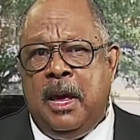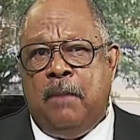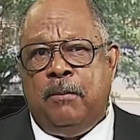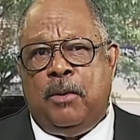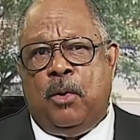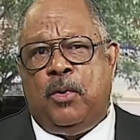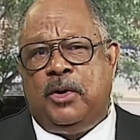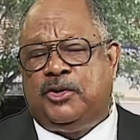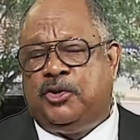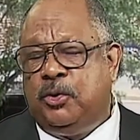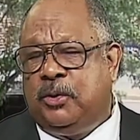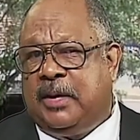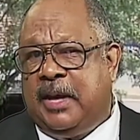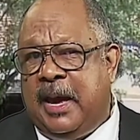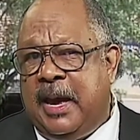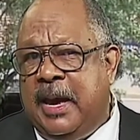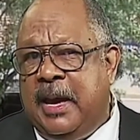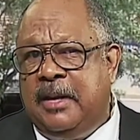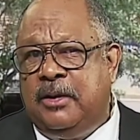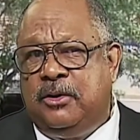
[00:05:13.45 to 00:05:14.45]
But what you
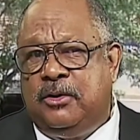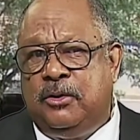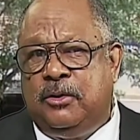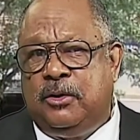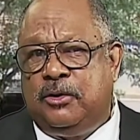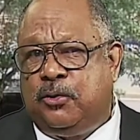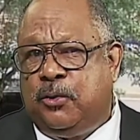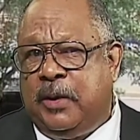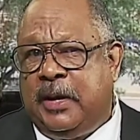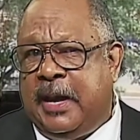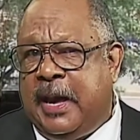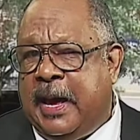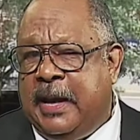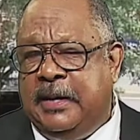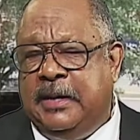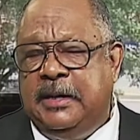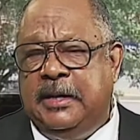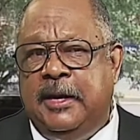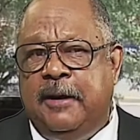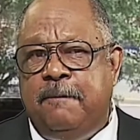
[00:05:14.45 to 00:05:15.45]
can do is what I
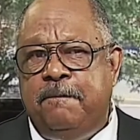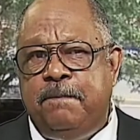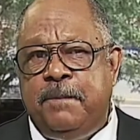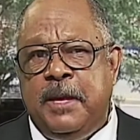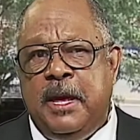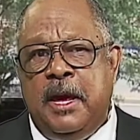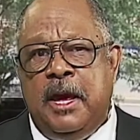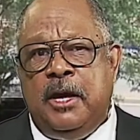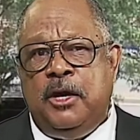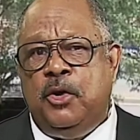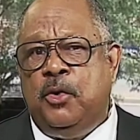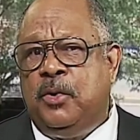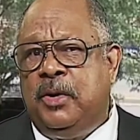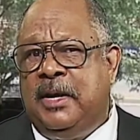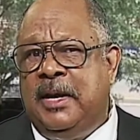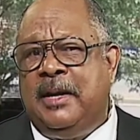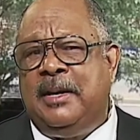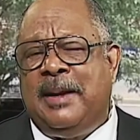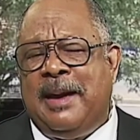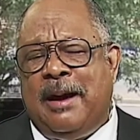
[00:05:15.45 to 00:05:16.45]
did. You can
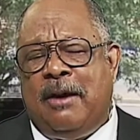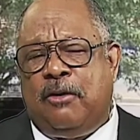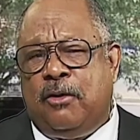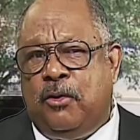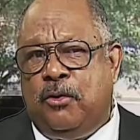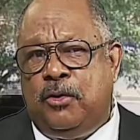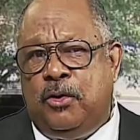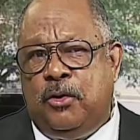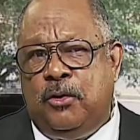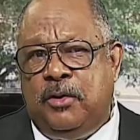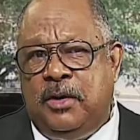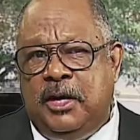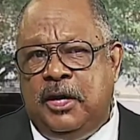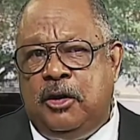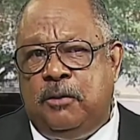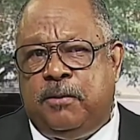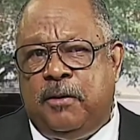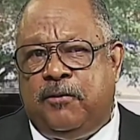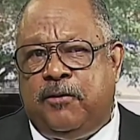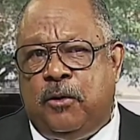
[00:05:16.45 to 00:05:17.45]
get down on your
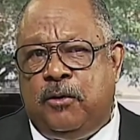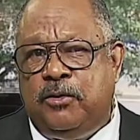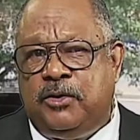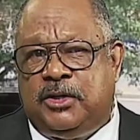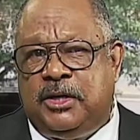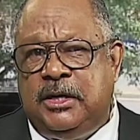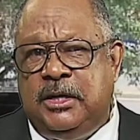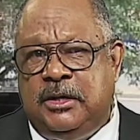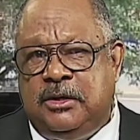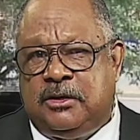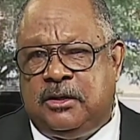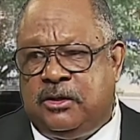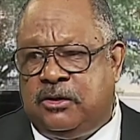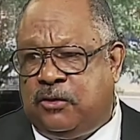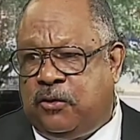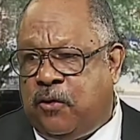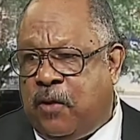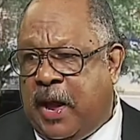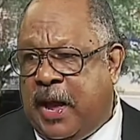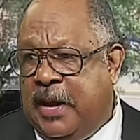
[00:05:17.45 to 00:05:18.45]
knees before Jesus
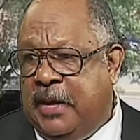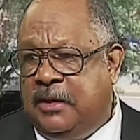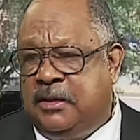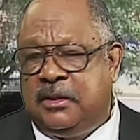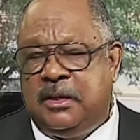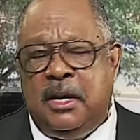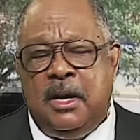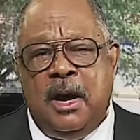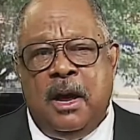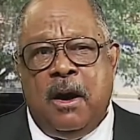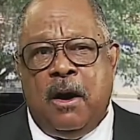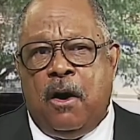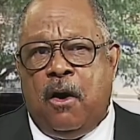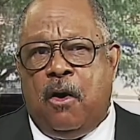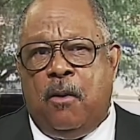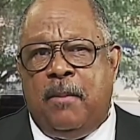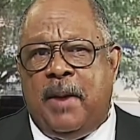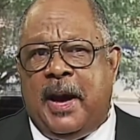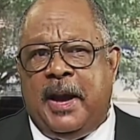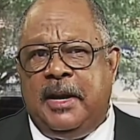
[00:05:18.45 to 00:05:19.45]
Christ,
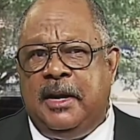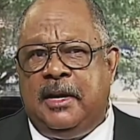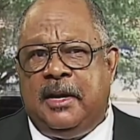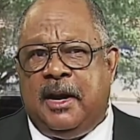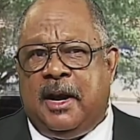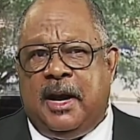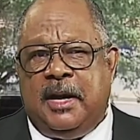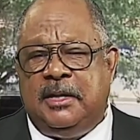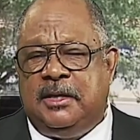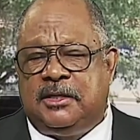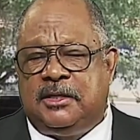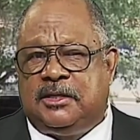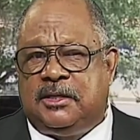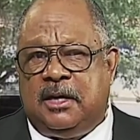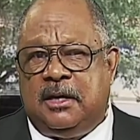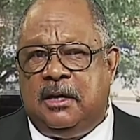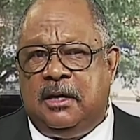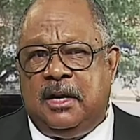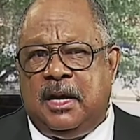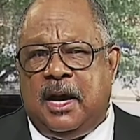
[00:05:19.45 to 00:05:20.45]
Almighty God, the
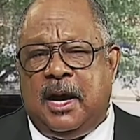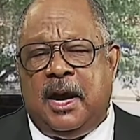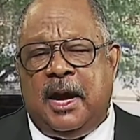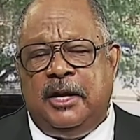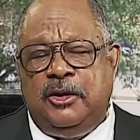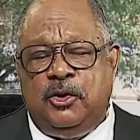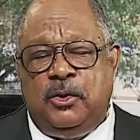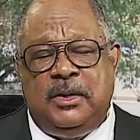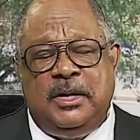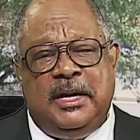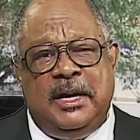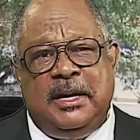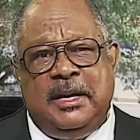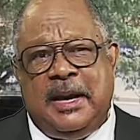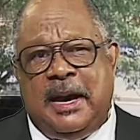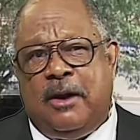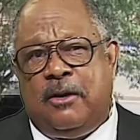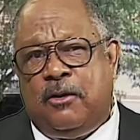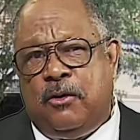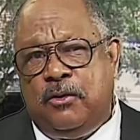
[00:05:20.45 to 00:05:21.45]
Son of God. You can get
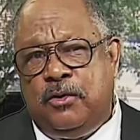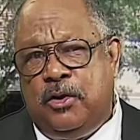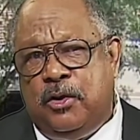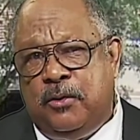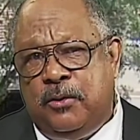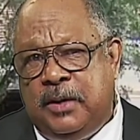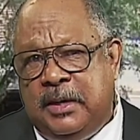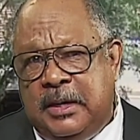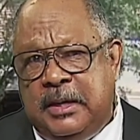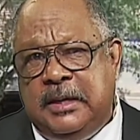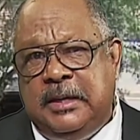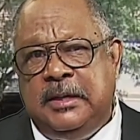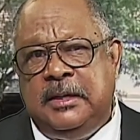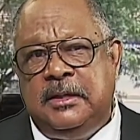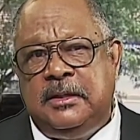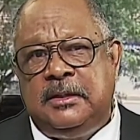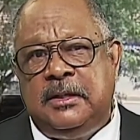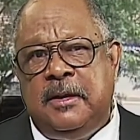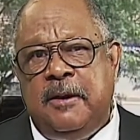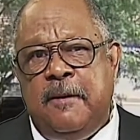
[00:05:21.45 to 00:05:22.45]
down on your
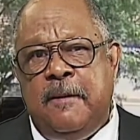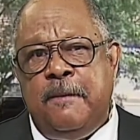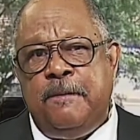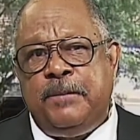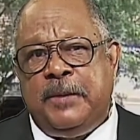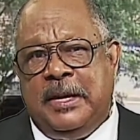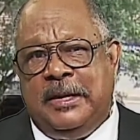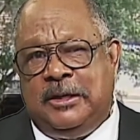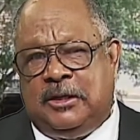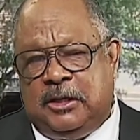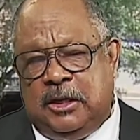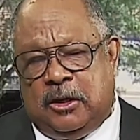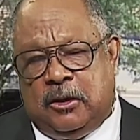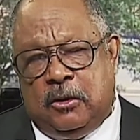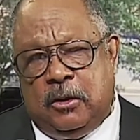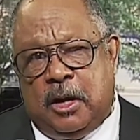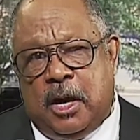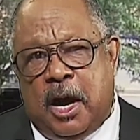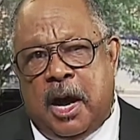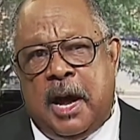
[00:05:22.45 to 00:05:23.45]
knees and
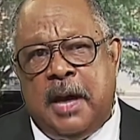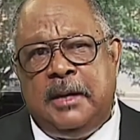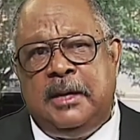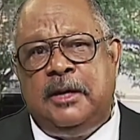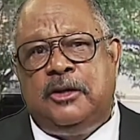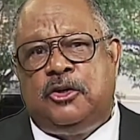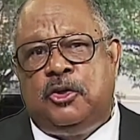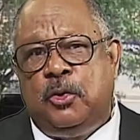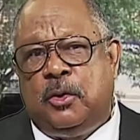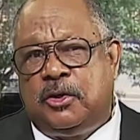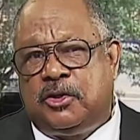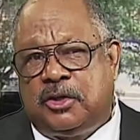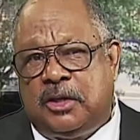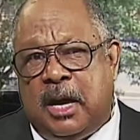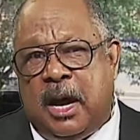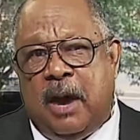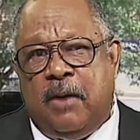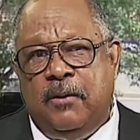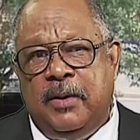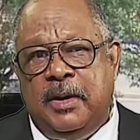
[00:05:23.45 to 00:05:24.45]
tell God that you are
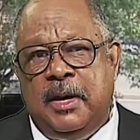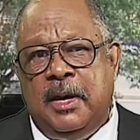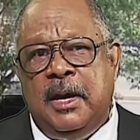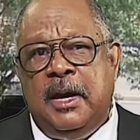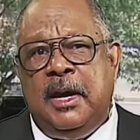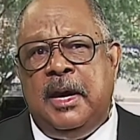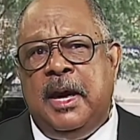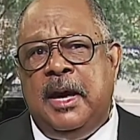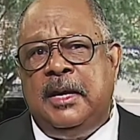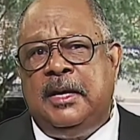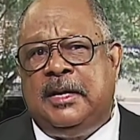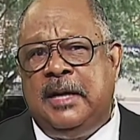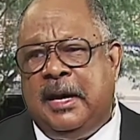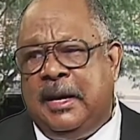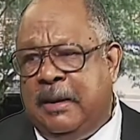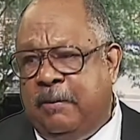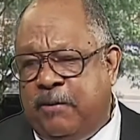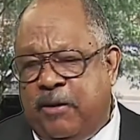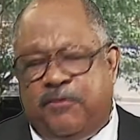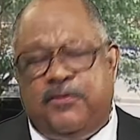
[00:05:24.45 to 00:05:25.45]
sorry and
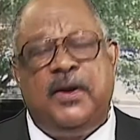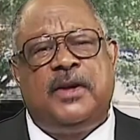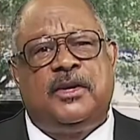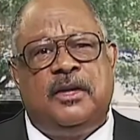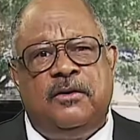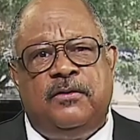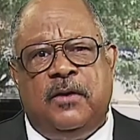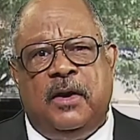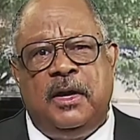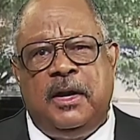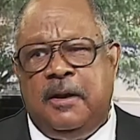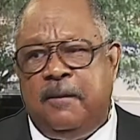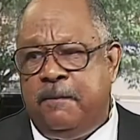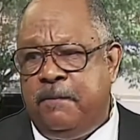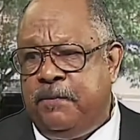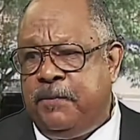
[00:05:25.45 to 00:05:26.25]
tell Him to fix it for you.